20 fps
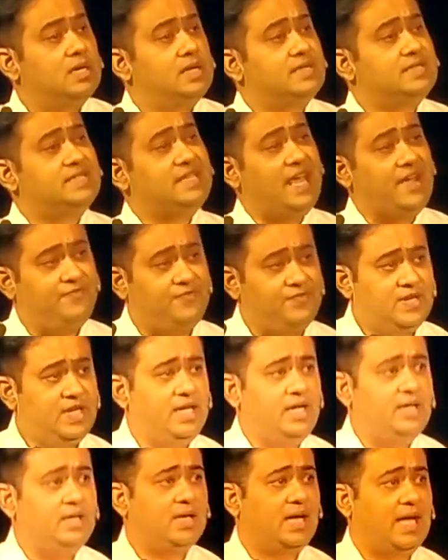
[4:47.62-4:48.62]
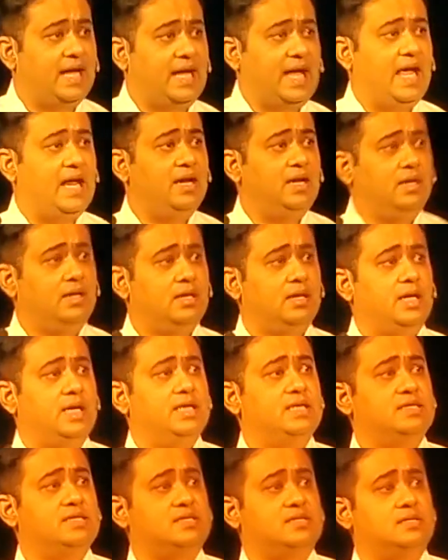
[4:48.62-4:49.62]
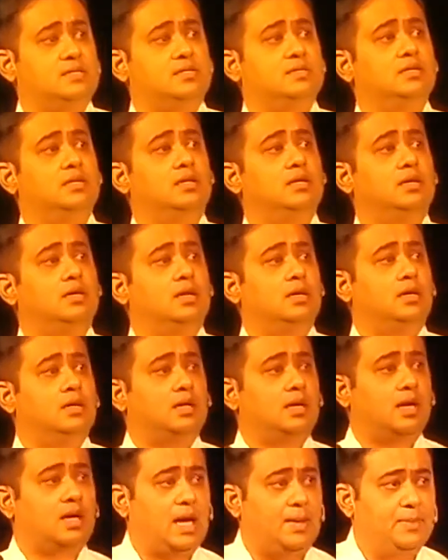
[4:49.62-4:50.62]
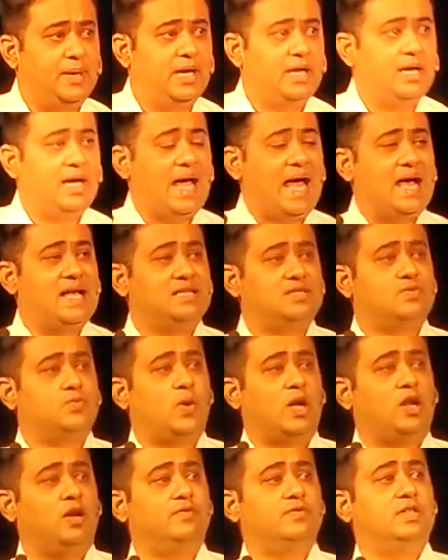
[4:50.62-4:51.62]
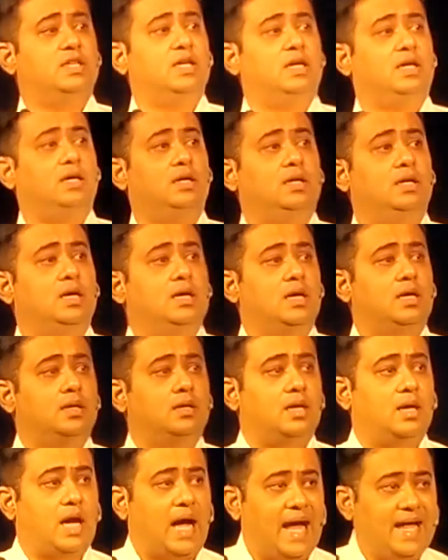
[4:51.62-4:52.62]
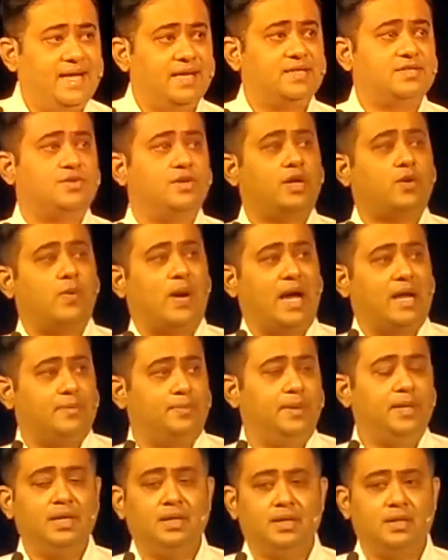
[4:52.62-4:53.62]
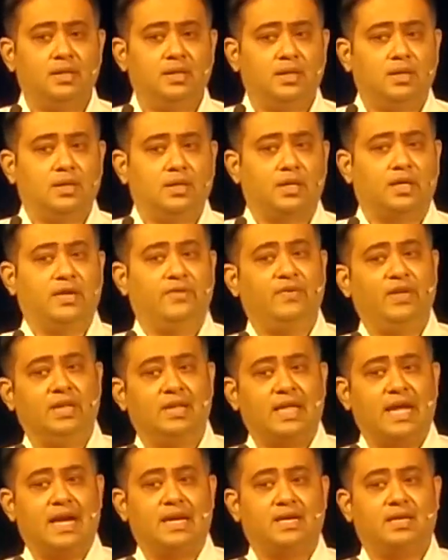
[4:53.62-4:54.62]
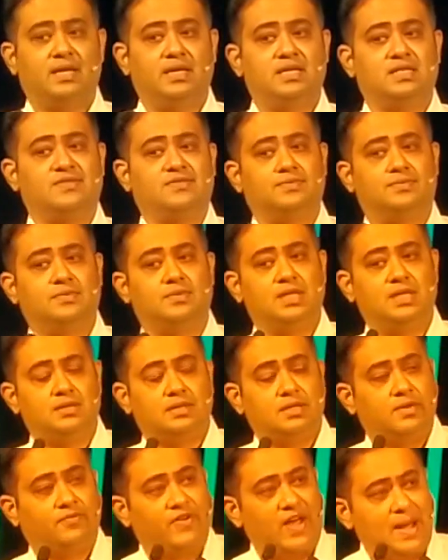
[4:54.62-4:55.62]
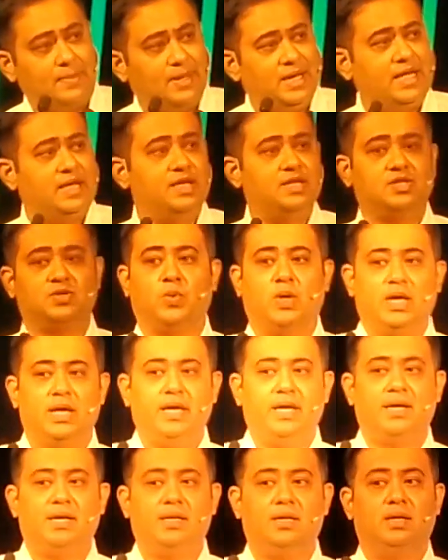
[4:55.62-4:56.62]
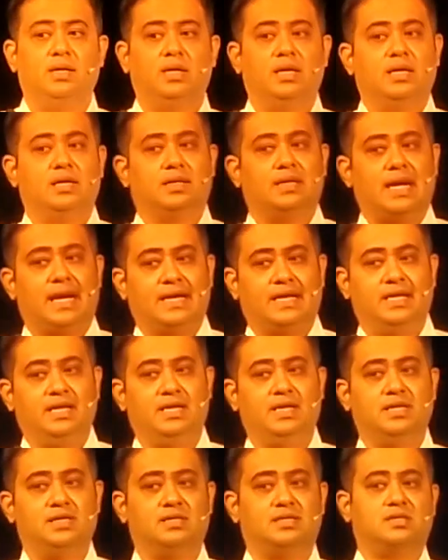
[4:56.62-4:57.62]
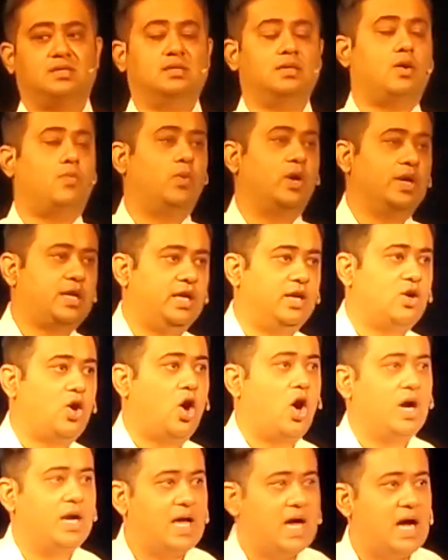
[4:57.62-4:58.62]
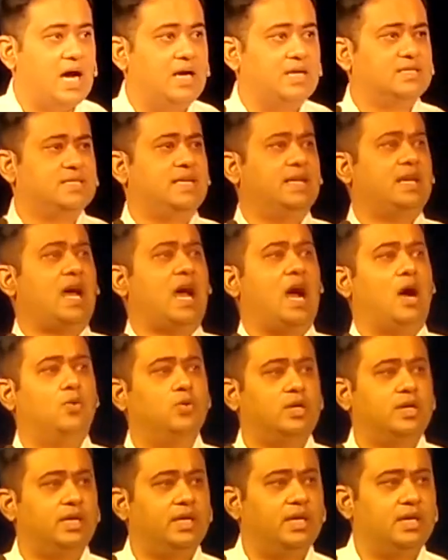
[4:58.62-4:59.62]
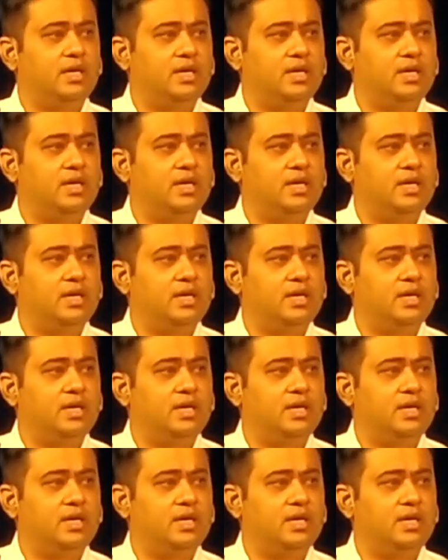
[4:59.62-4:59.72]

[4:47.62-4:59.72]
Safety again is coming as one of the highest requirement, given that the family is worried that he is working odd hours and out